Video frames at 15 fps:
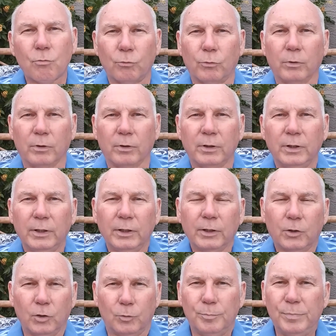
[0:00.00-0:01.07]
or
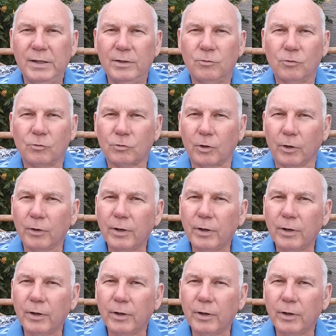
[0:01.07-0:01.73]
could be just our